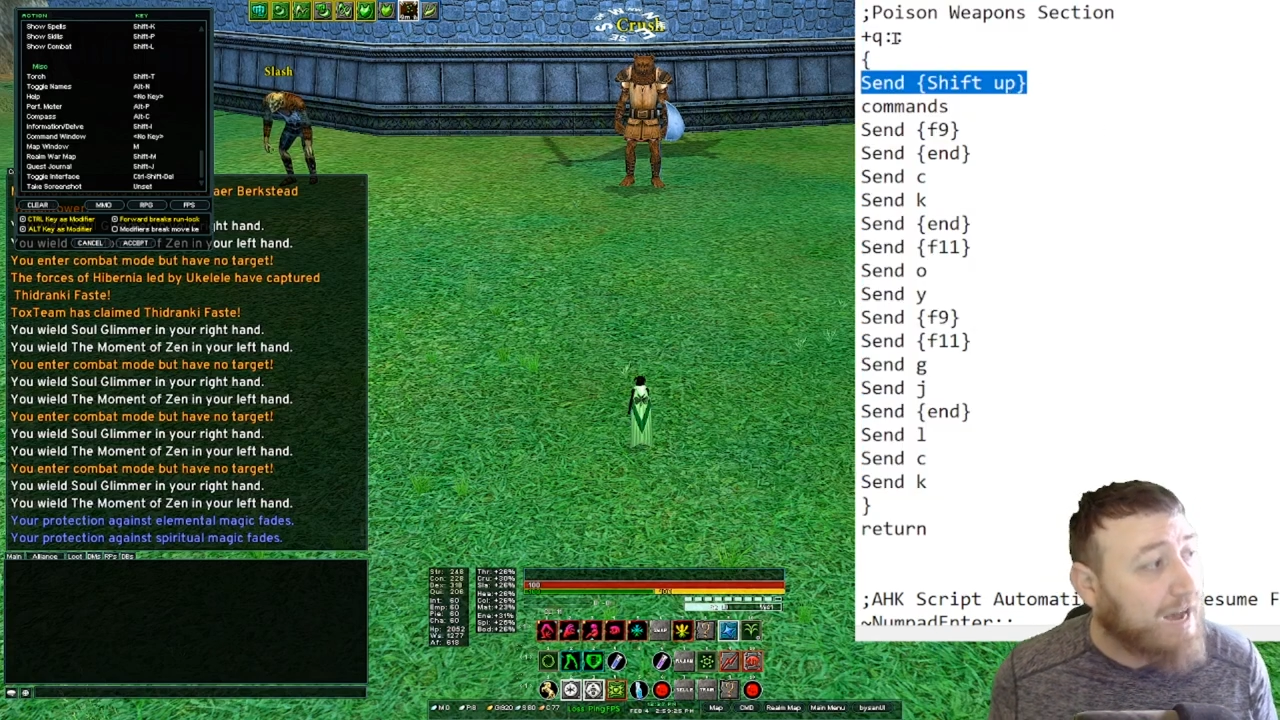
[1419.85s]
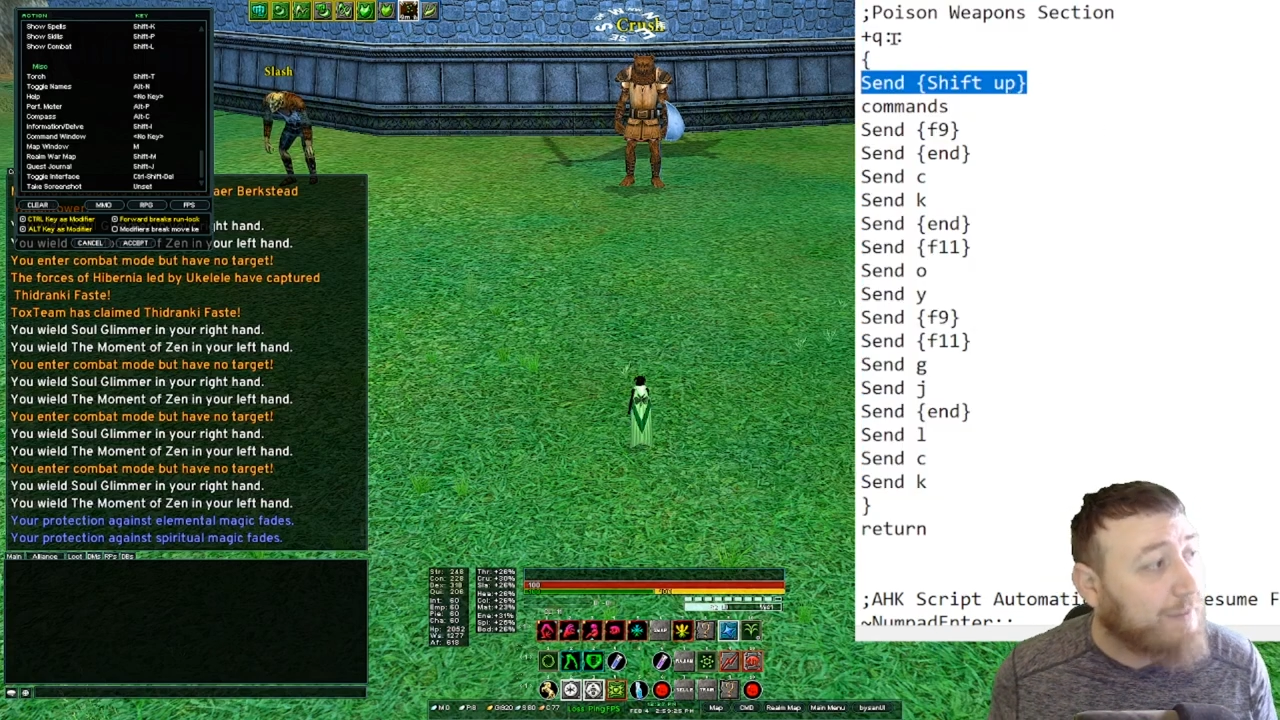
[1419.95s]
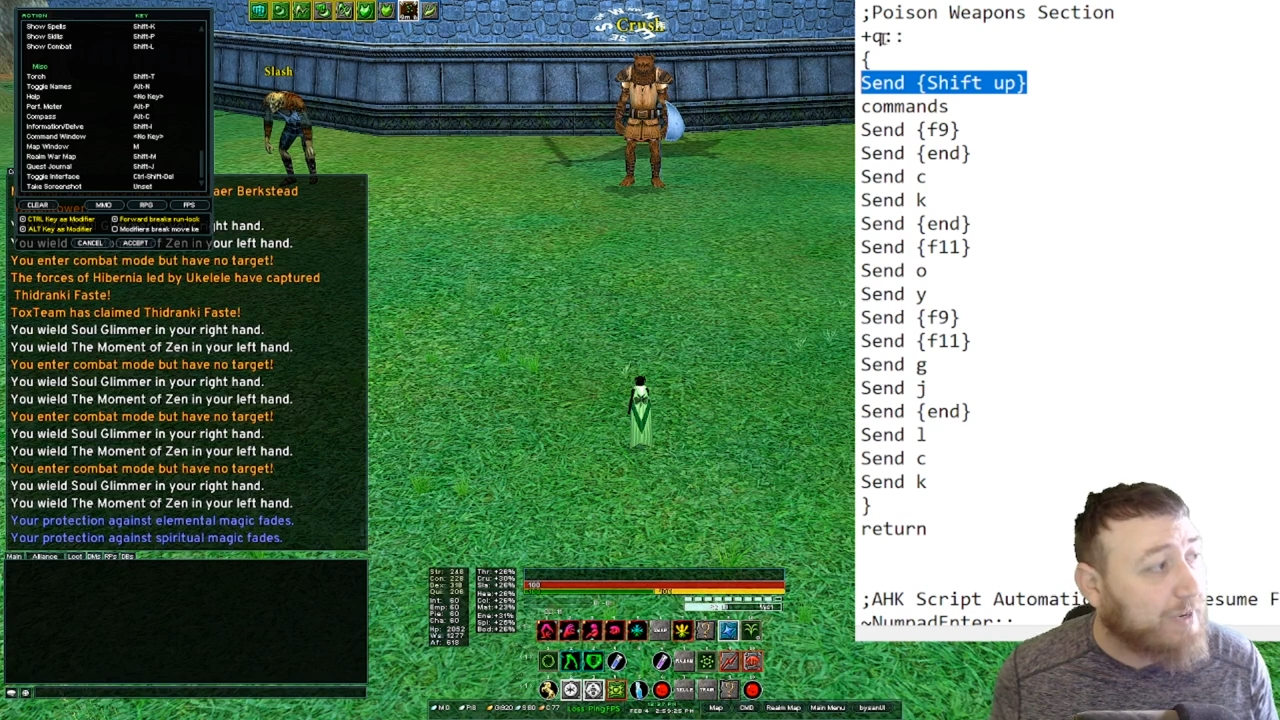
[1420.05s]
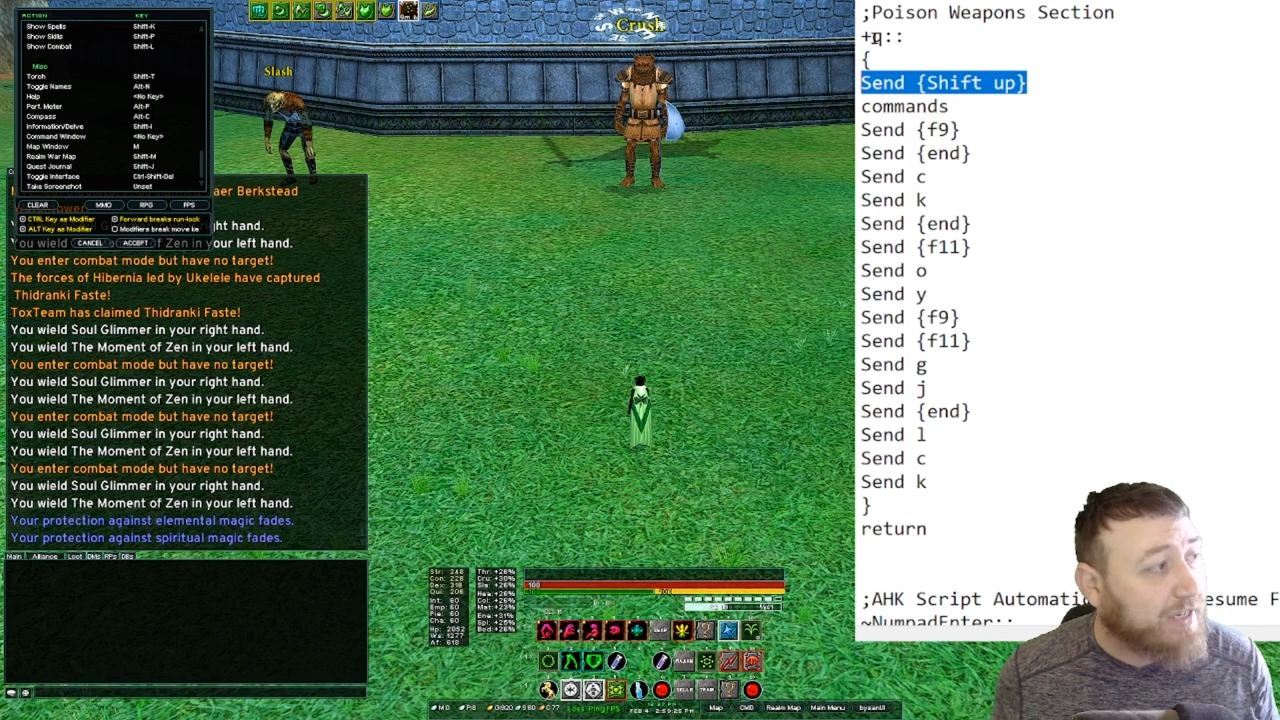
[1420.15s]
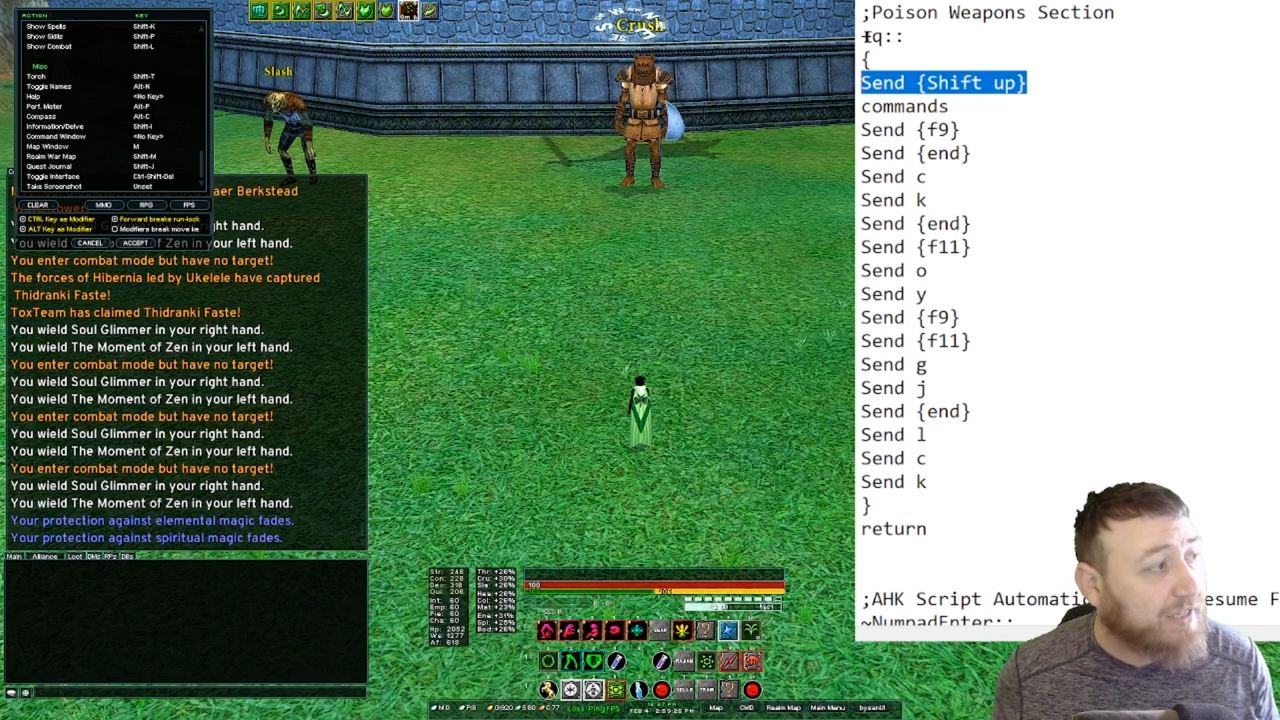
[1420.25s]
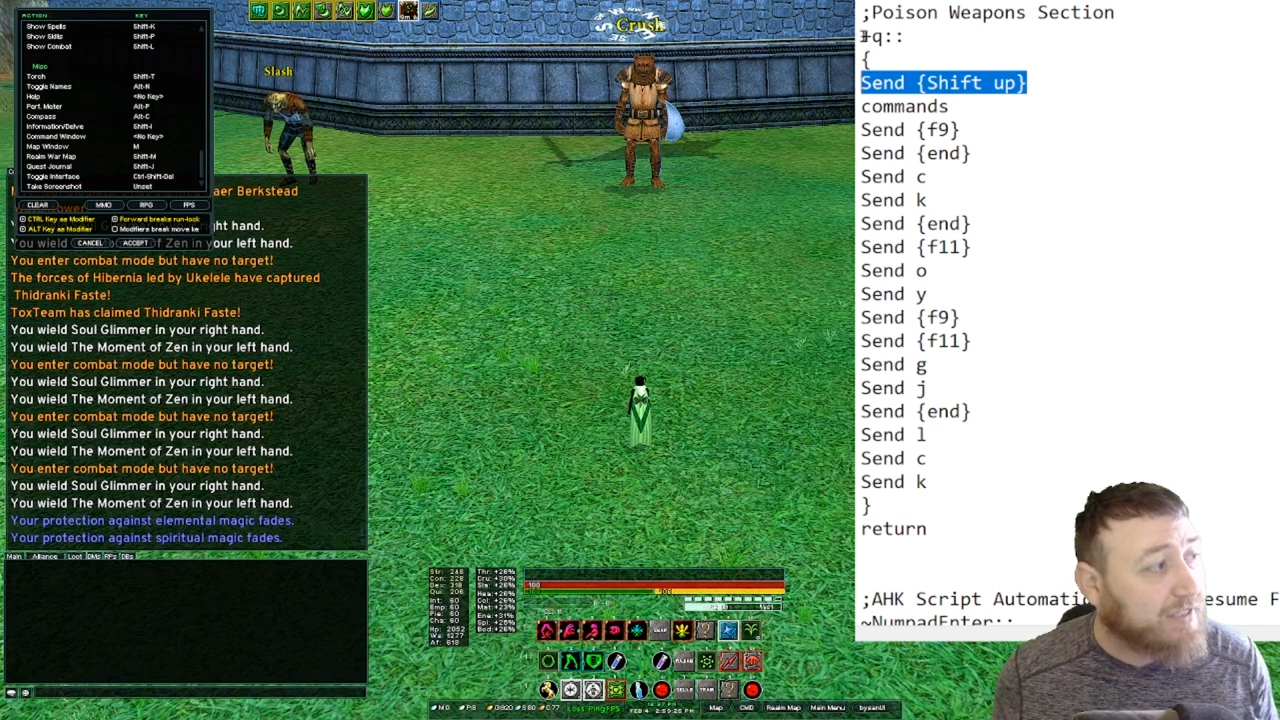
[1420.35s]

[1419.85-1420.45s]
happening